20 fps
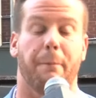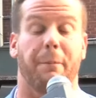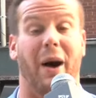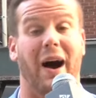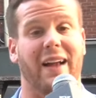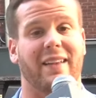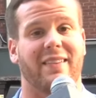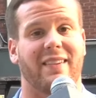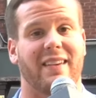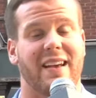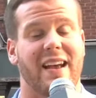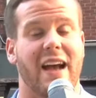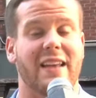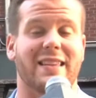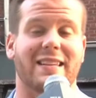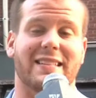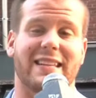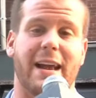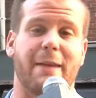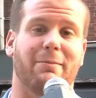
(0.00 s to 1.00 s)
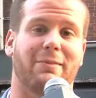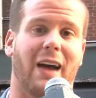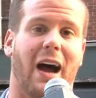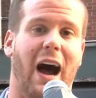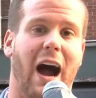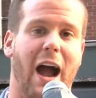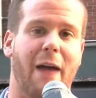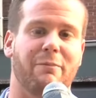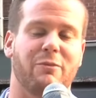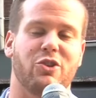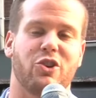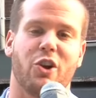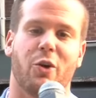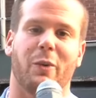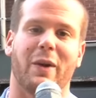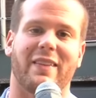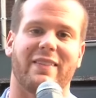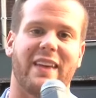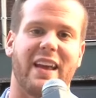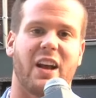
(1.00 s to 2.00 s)
But at the same time, you
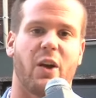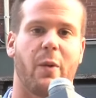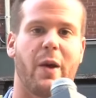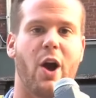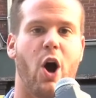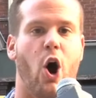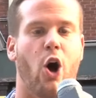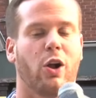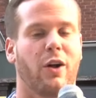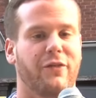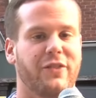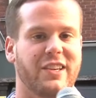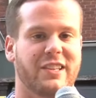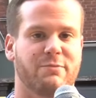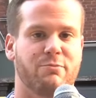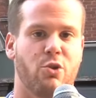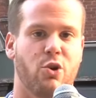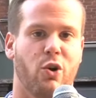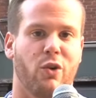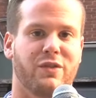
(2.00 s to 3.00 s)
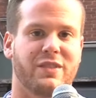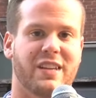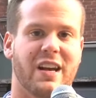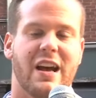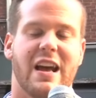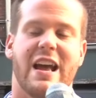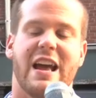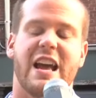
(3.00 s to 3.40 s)
don't want to take away all of these moves.